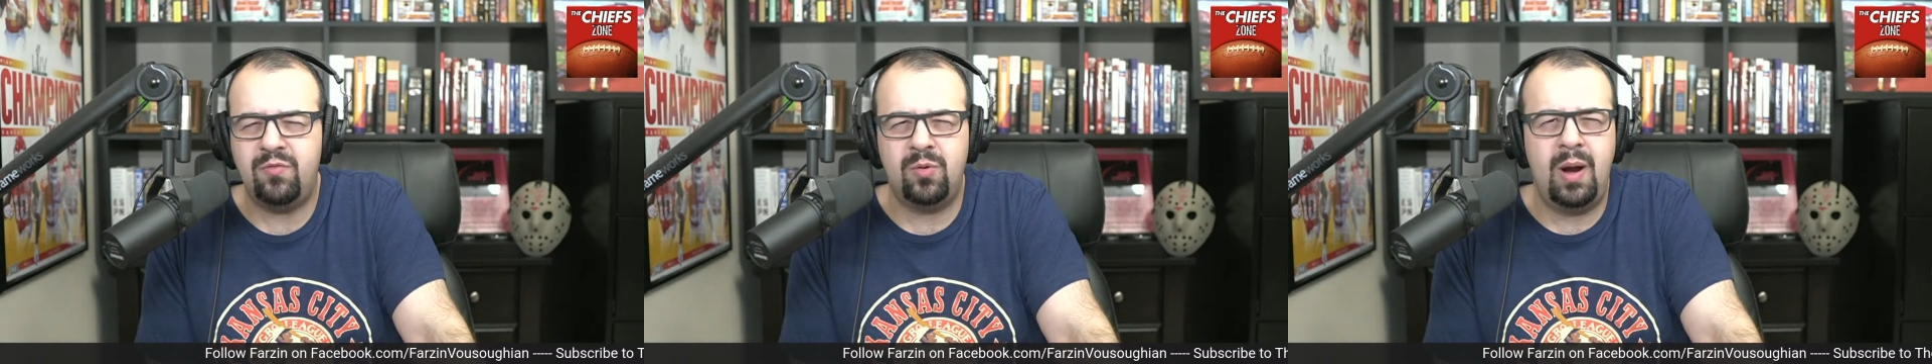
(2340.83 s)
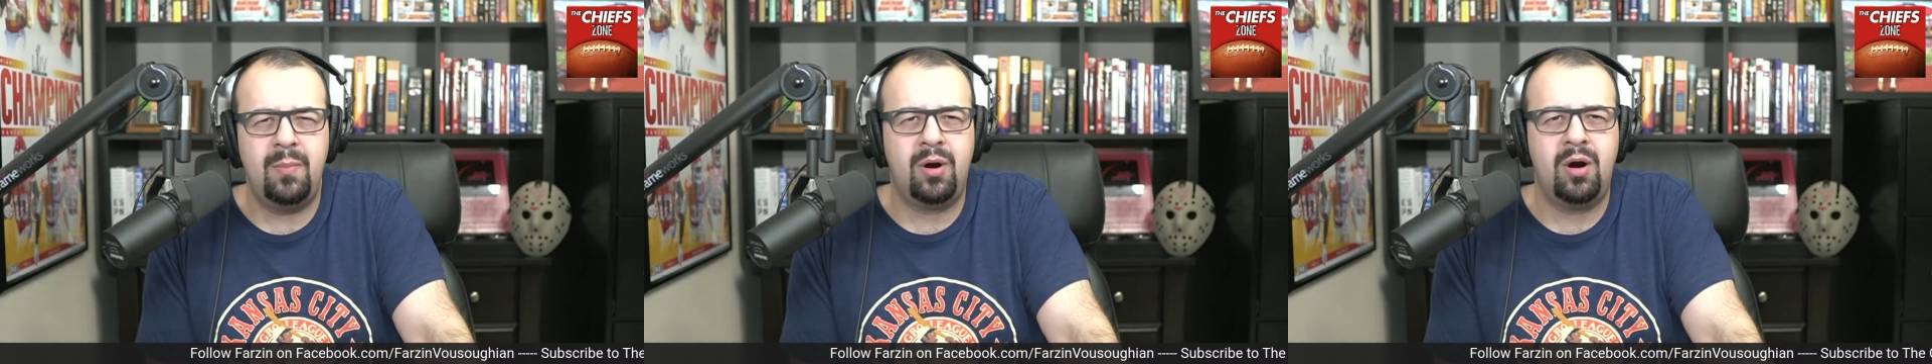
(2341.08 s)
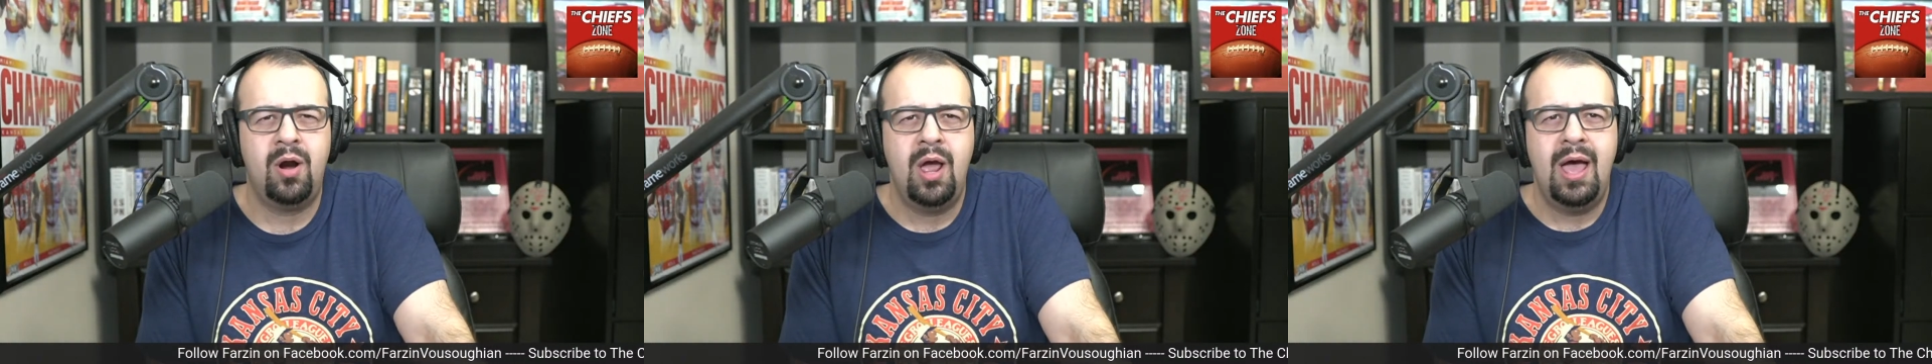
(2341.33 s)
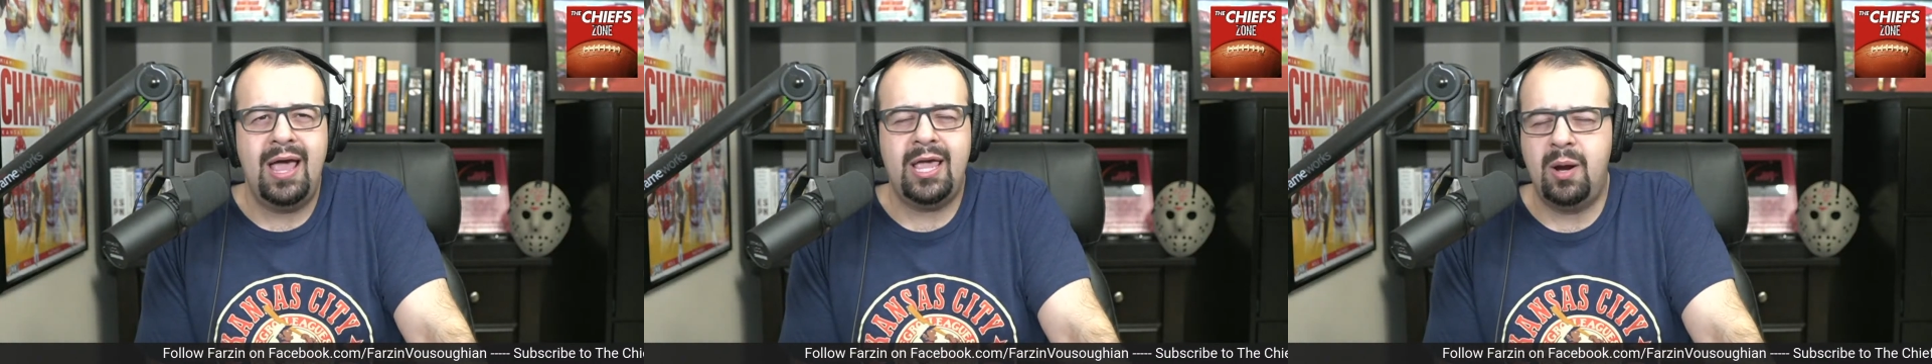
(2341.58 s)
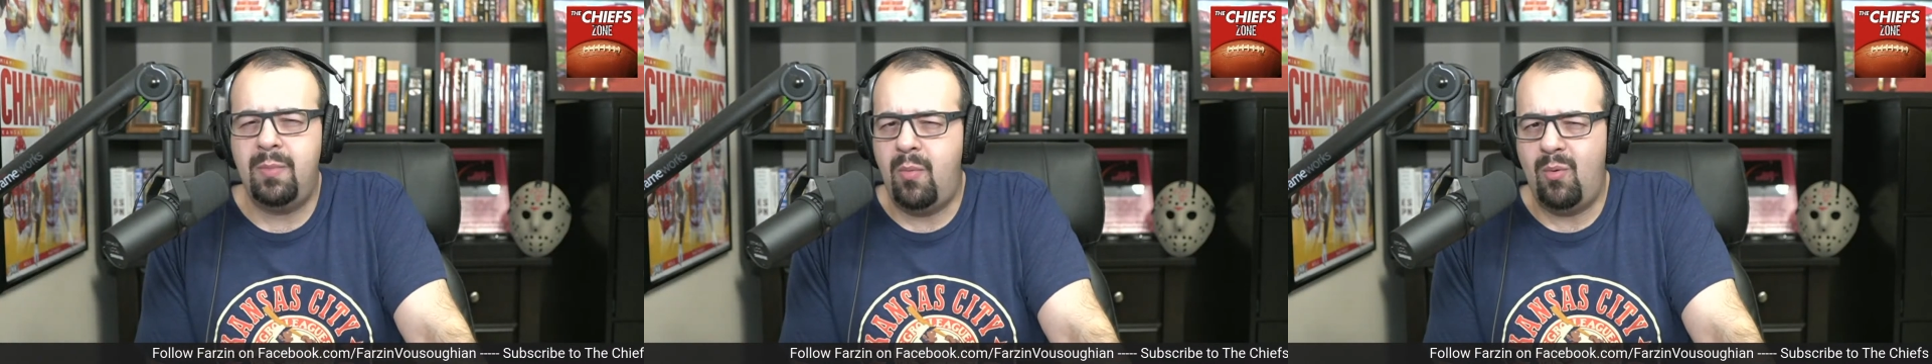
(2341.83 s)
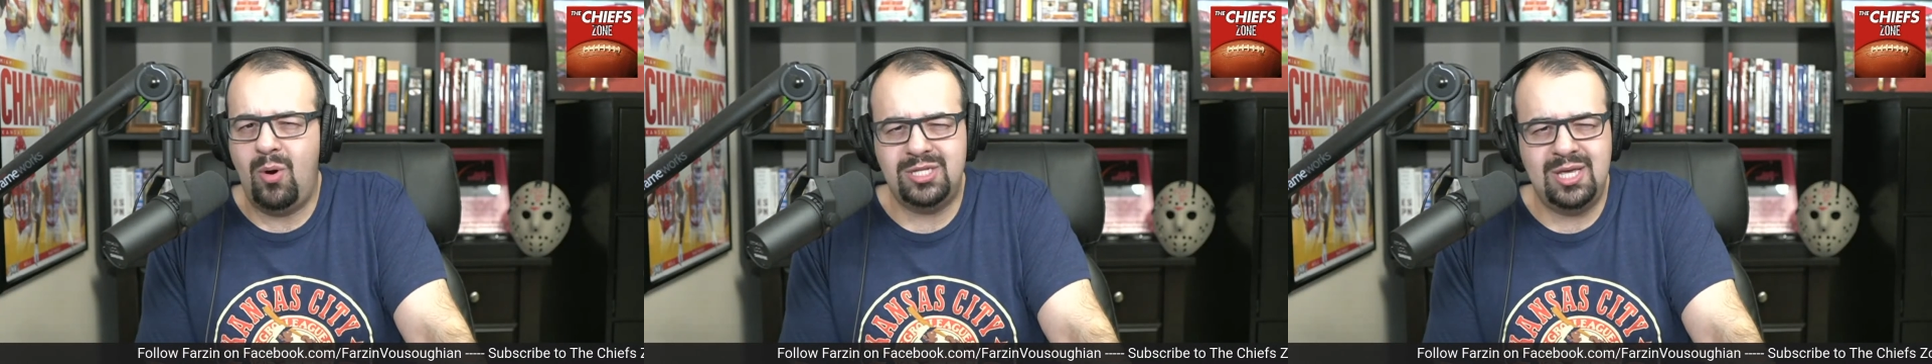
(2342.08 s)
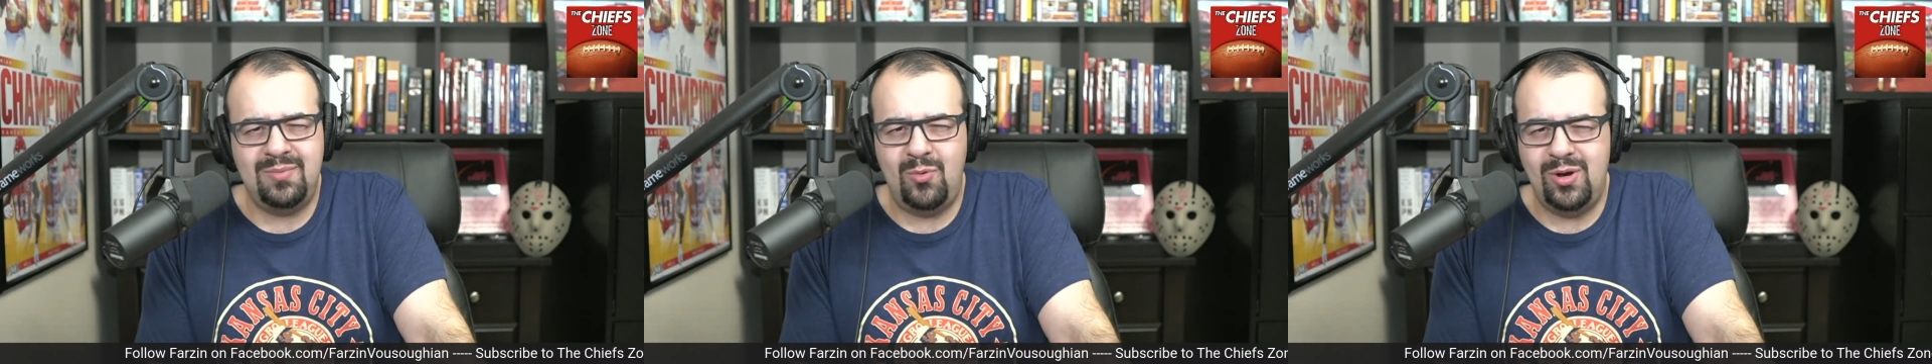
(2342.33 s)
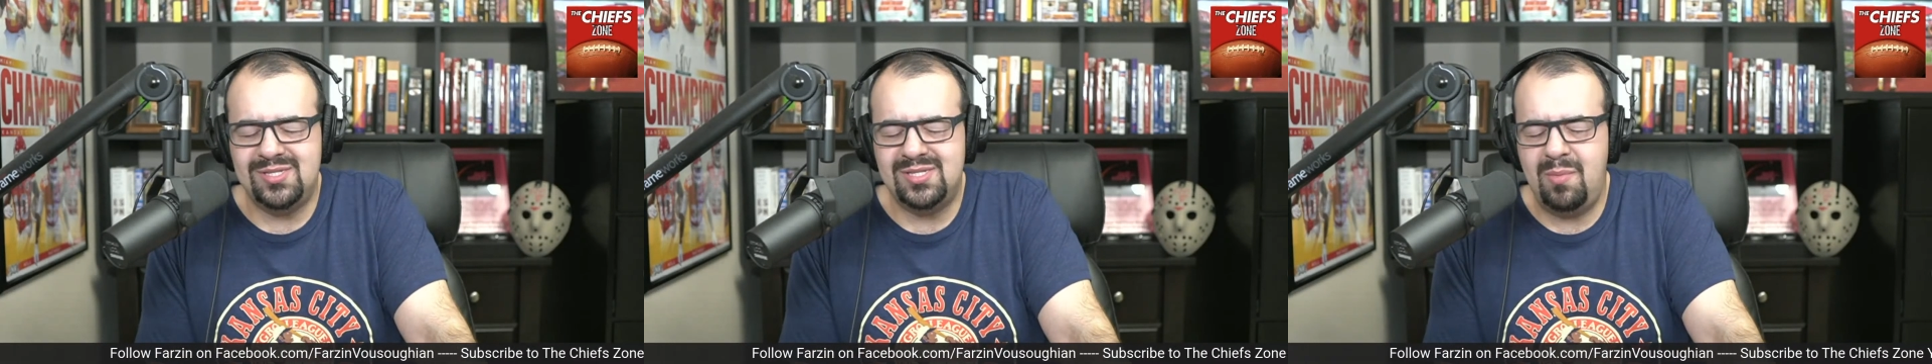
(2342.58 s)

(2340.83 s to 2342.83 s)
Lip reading: you remember, I can't remember what team it was.